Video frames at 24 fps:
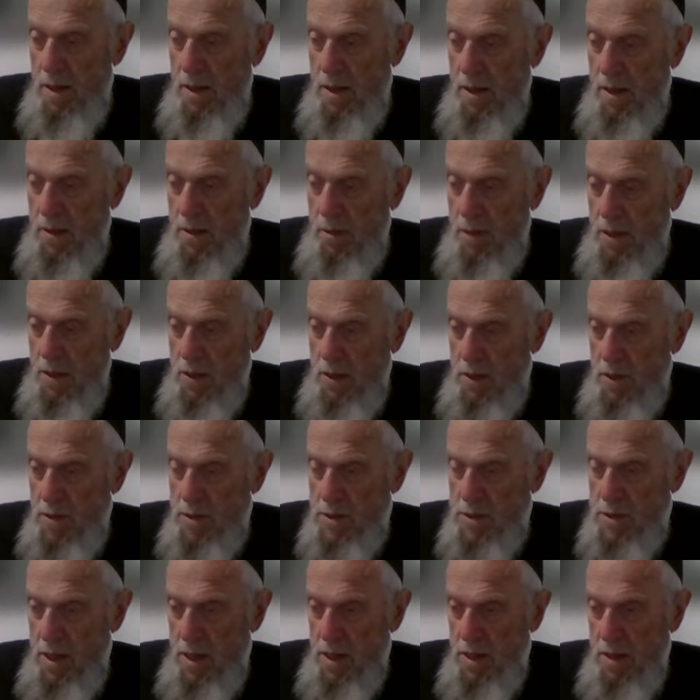what do you
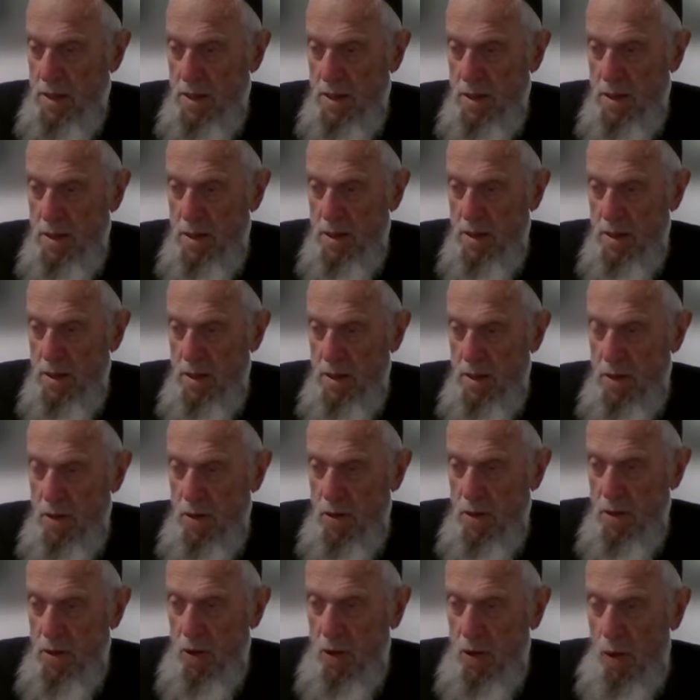say,
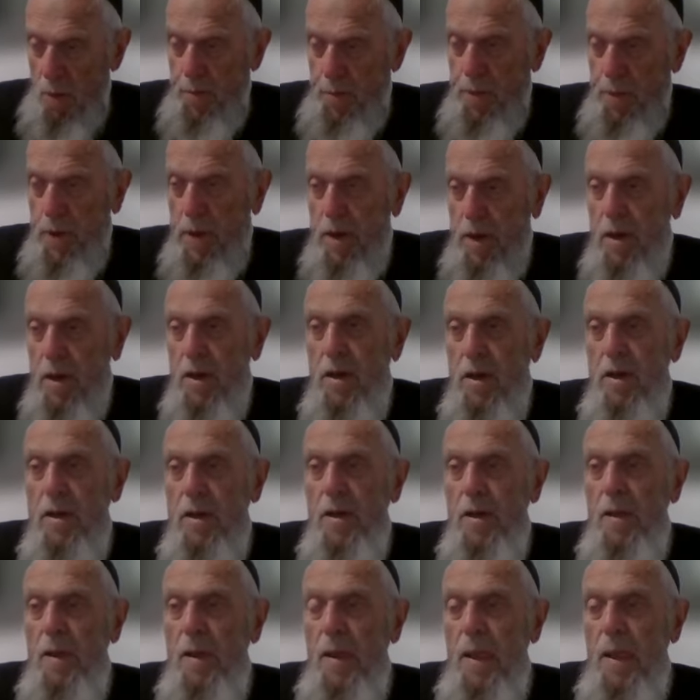copy
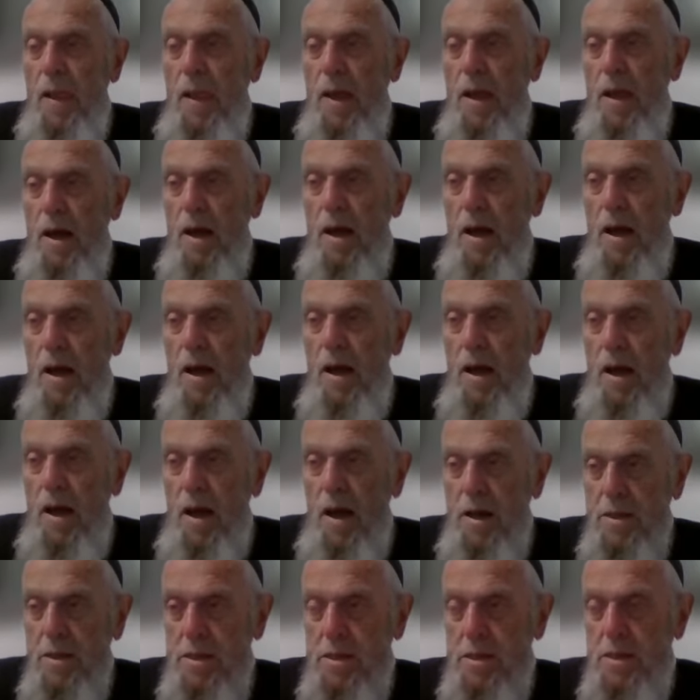
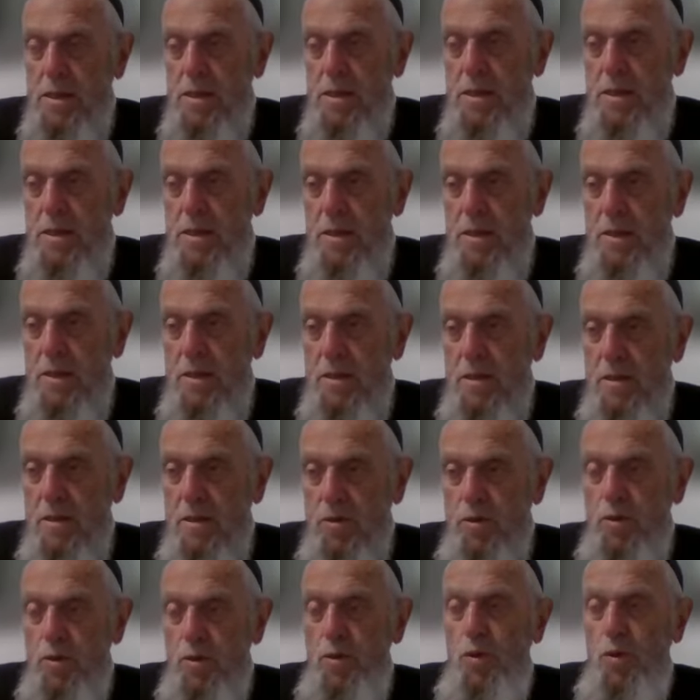us
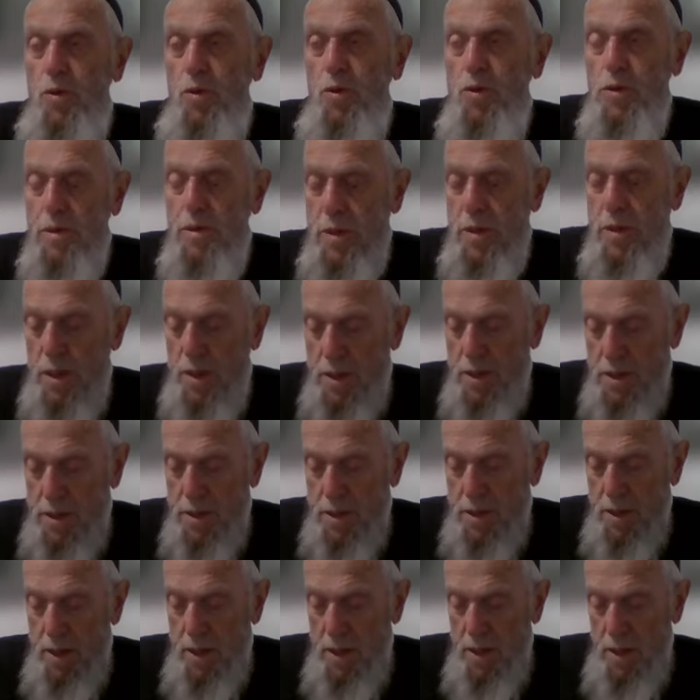to do good
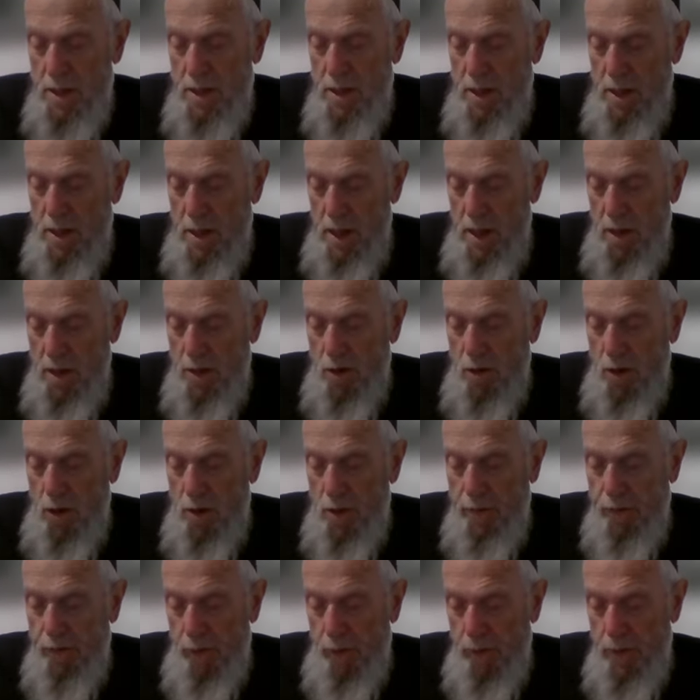things, and
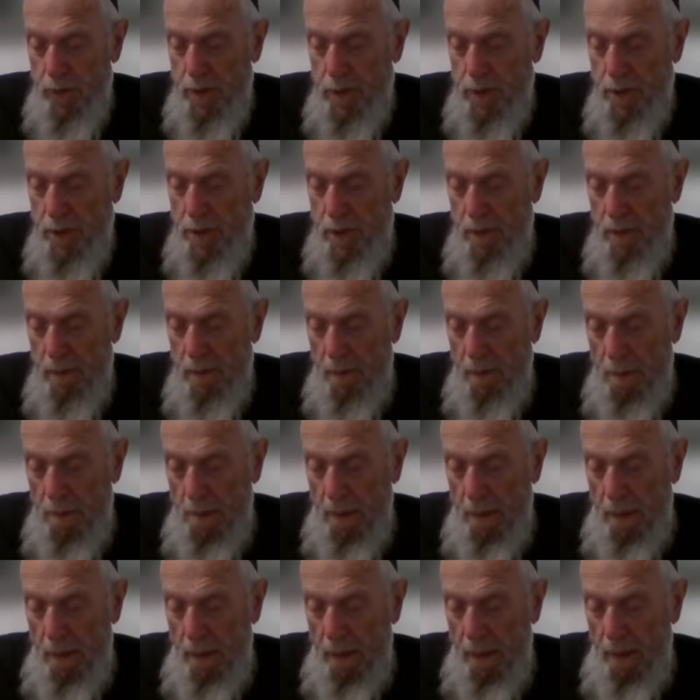God forbid,
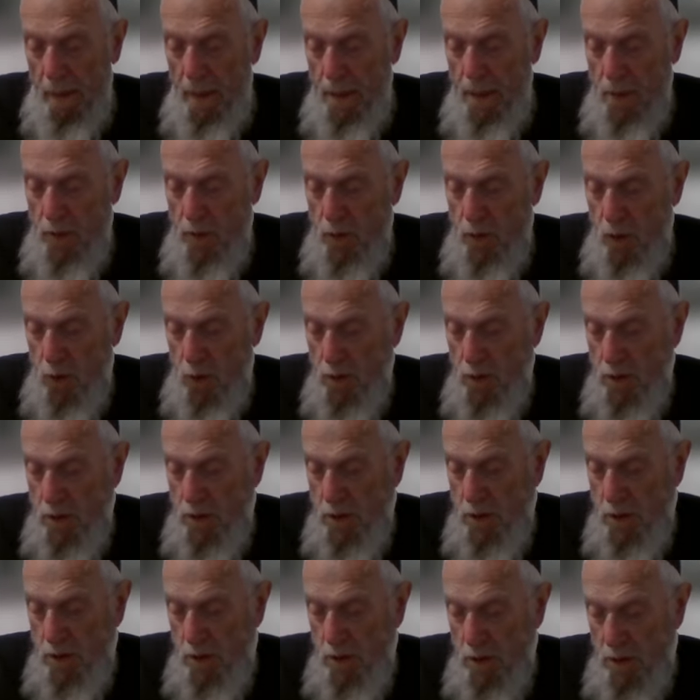not
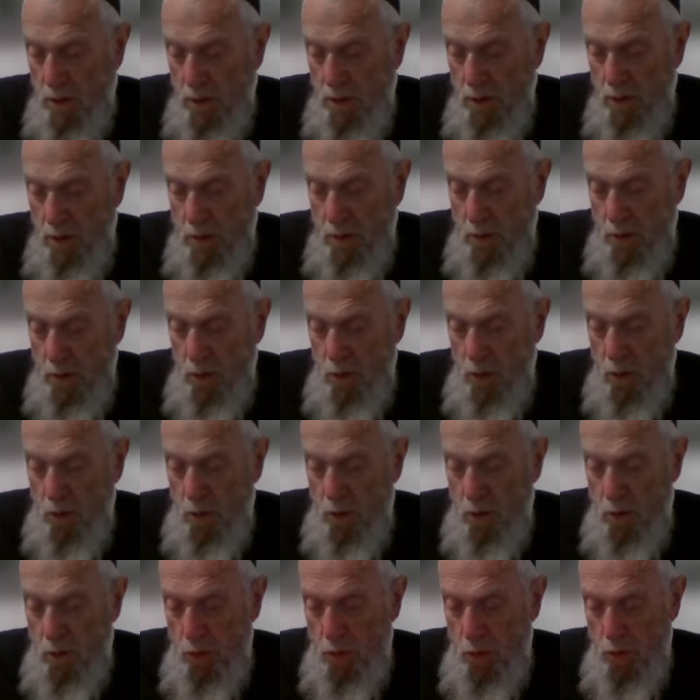
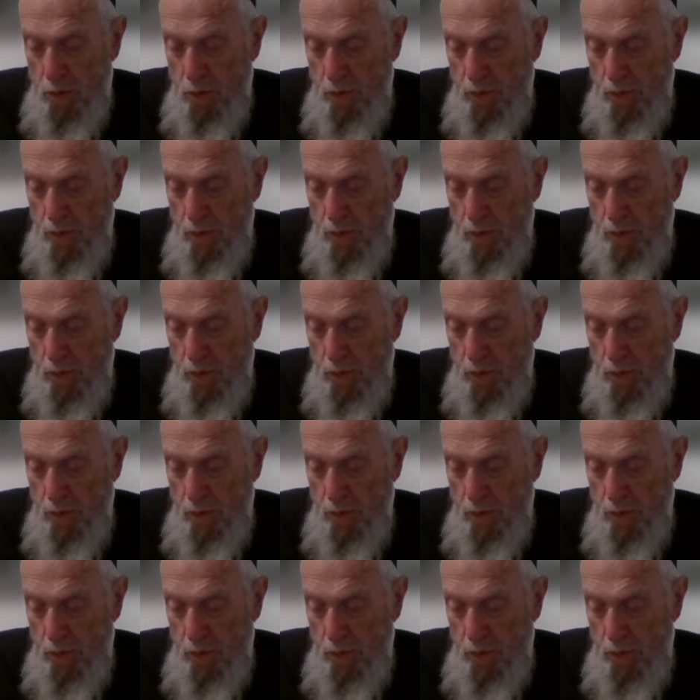to